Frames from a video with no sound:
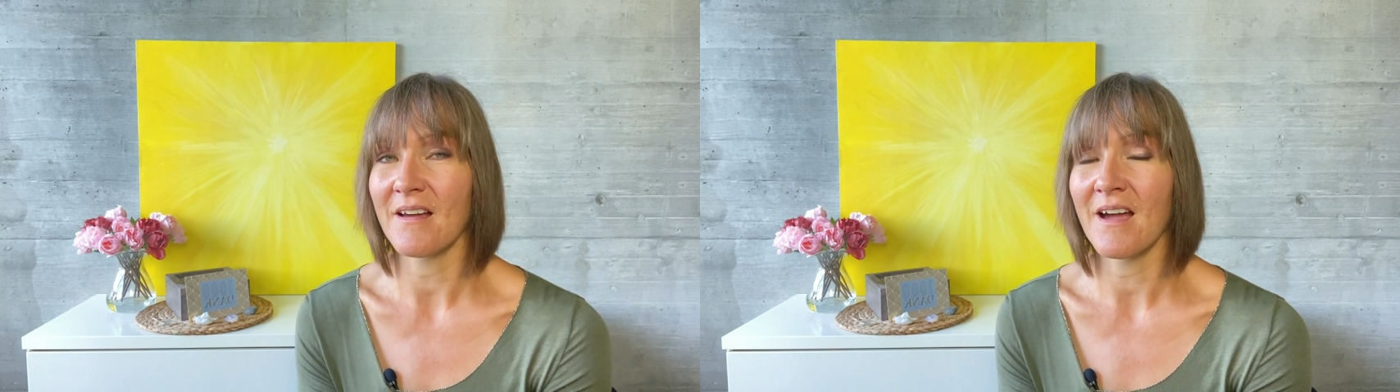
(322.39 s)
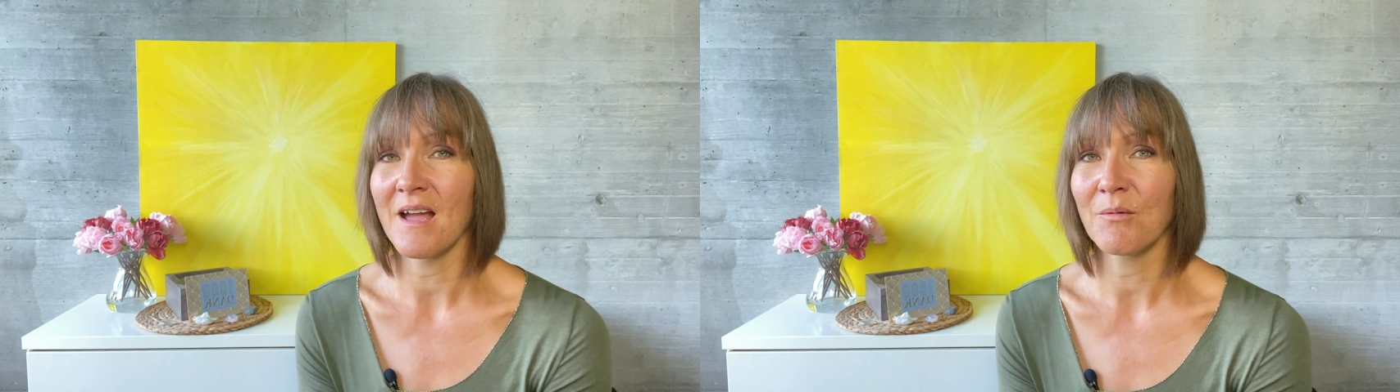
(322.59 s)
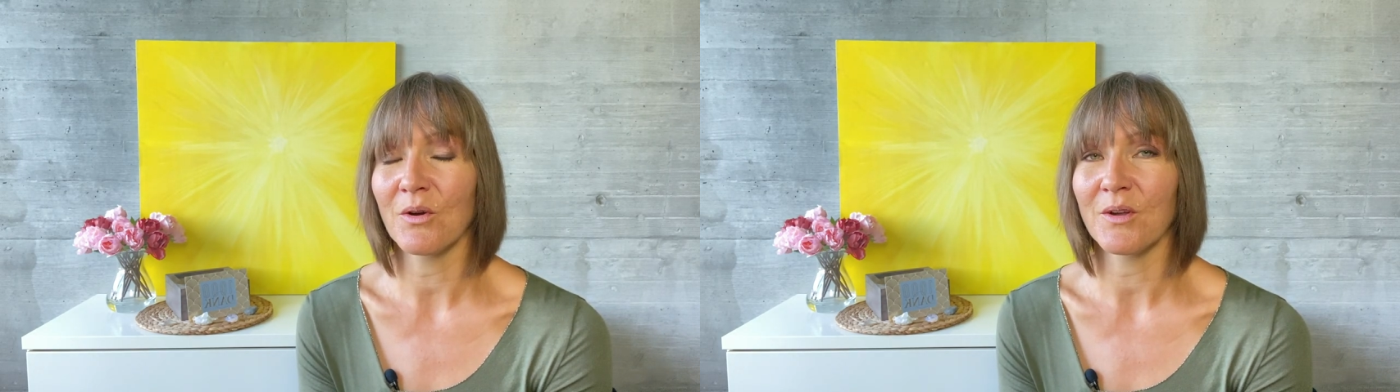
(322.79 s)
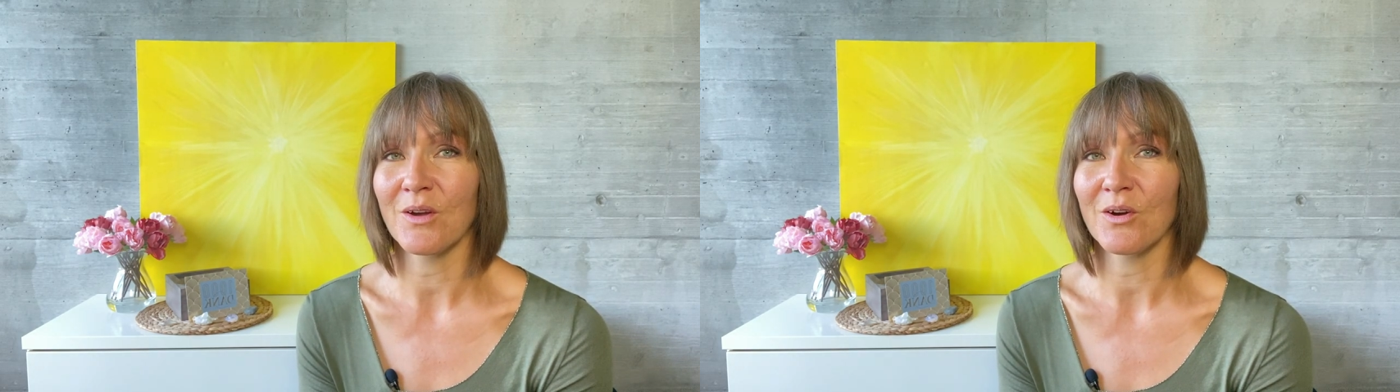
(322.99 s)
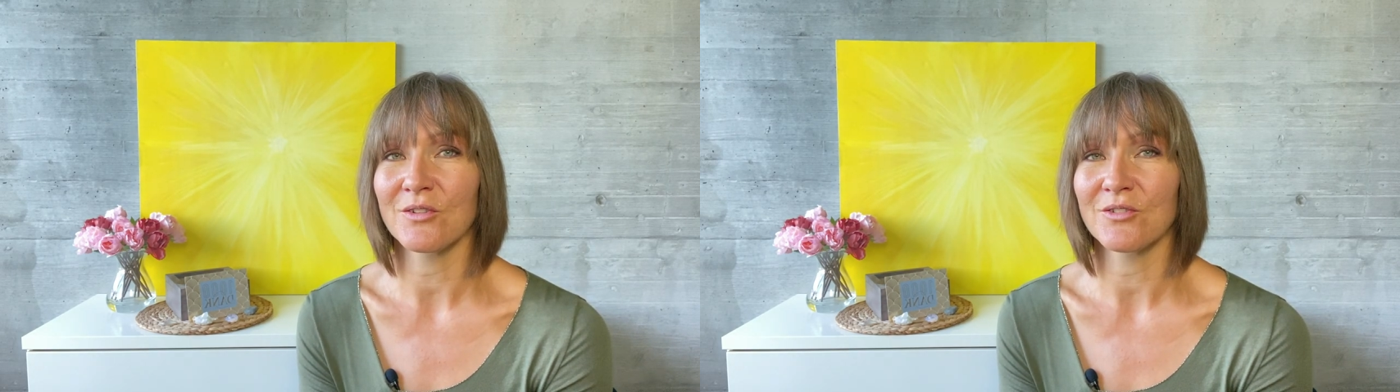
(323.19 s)
I'm going
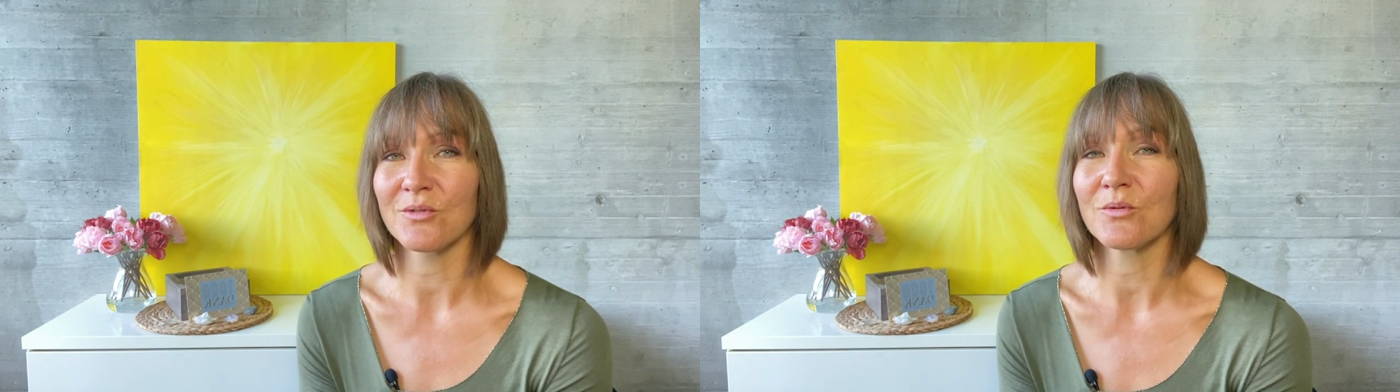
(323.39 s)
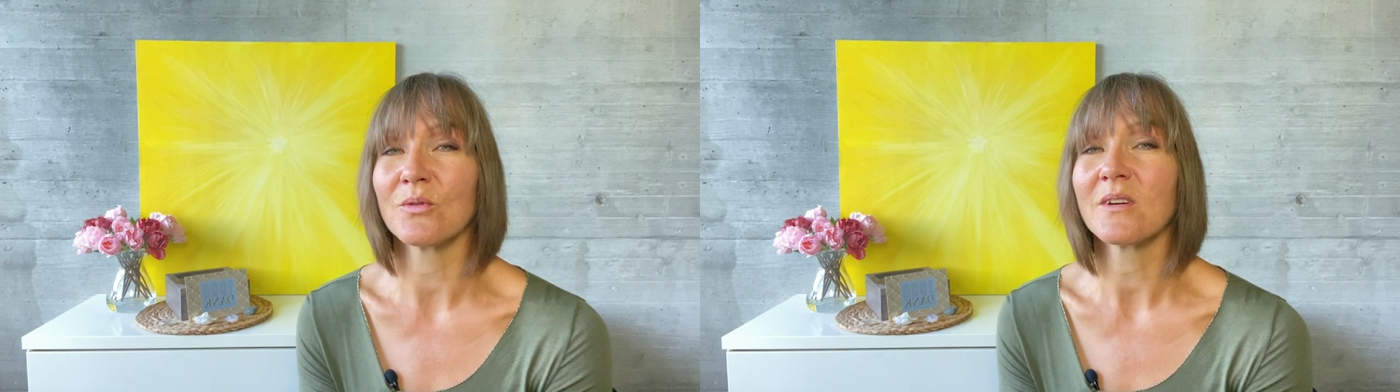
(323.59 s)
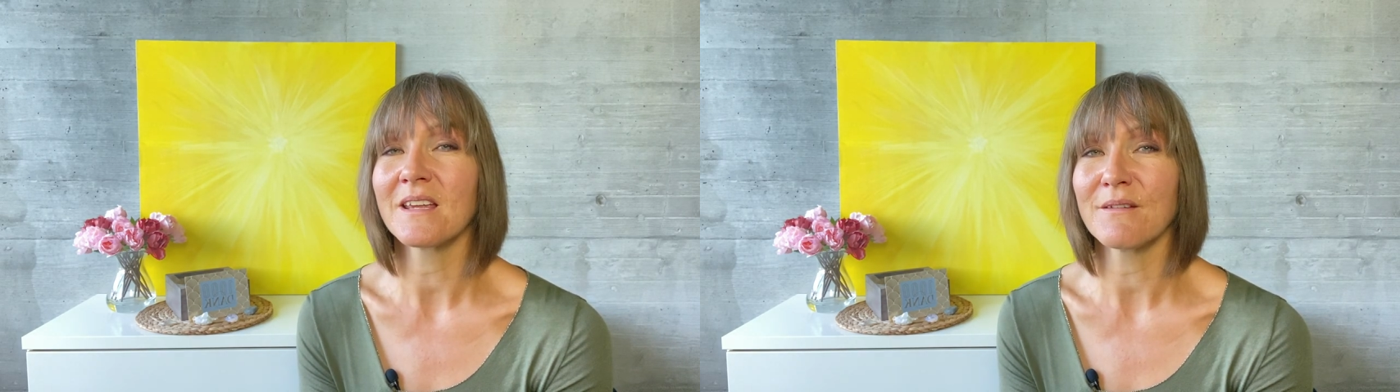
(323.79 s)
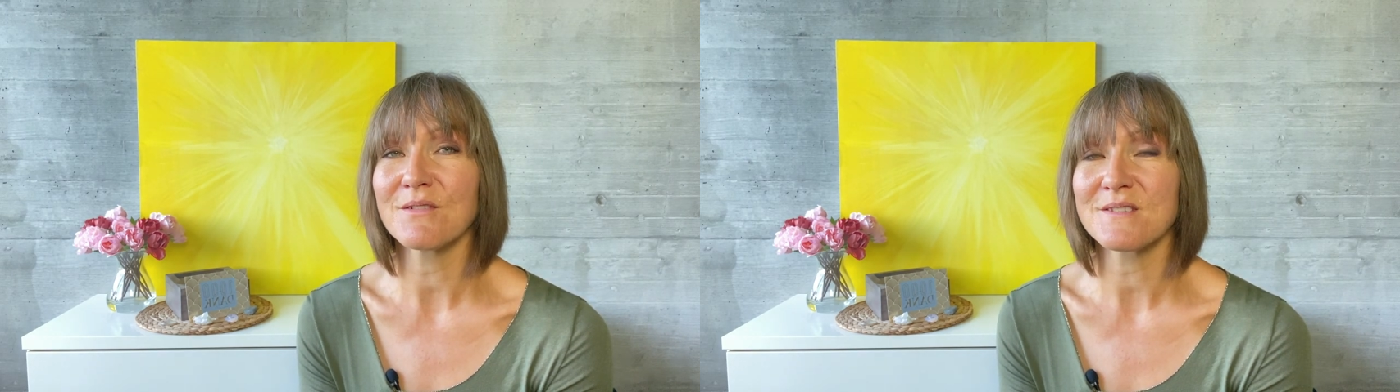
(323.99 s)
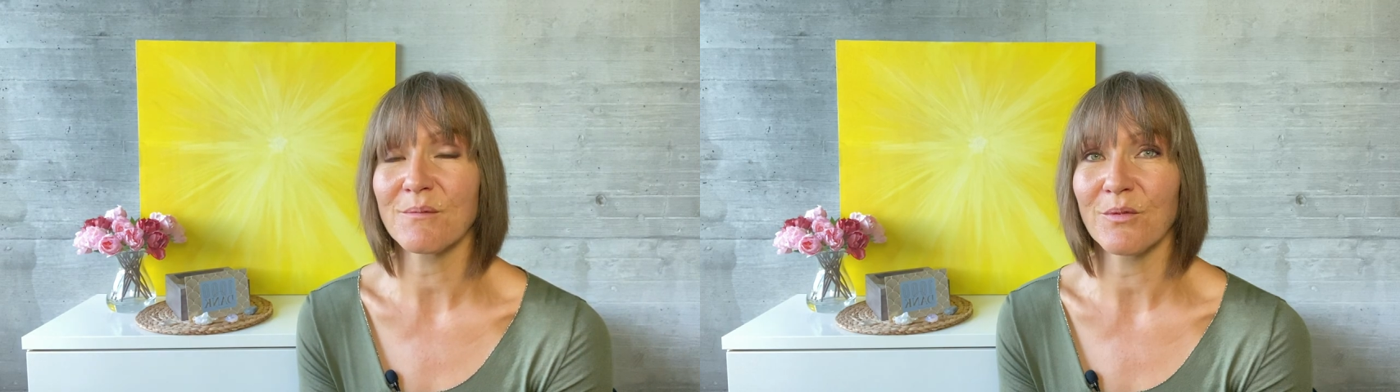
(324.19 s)
on to give
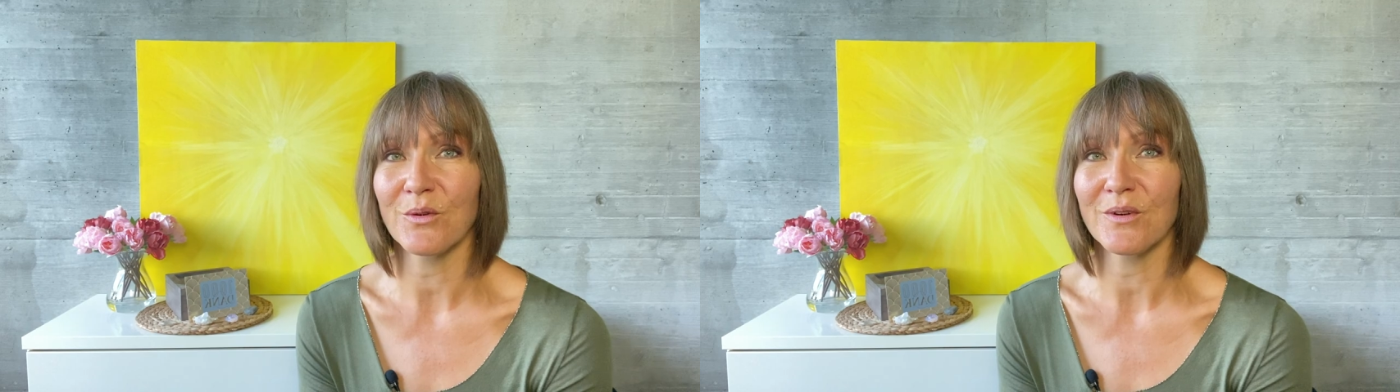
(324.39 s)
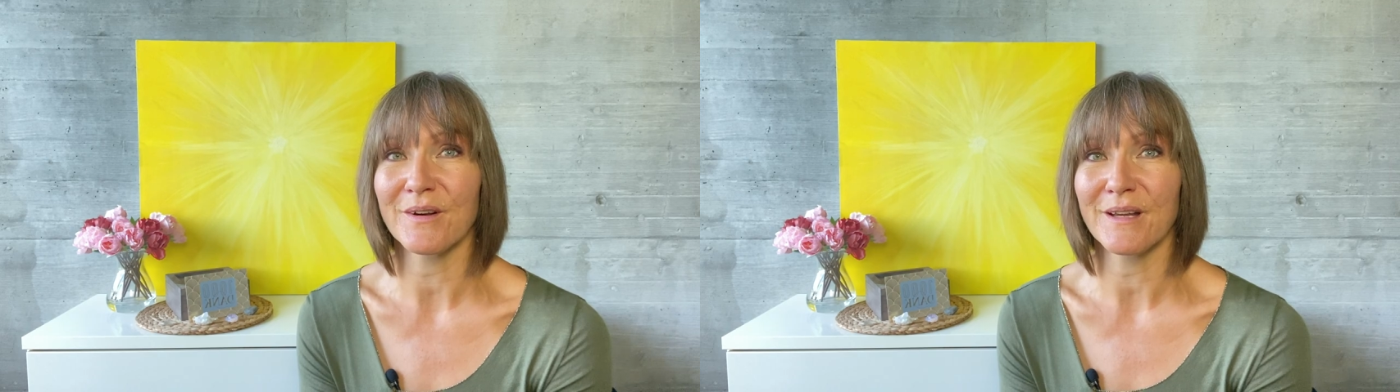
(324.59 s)
you some further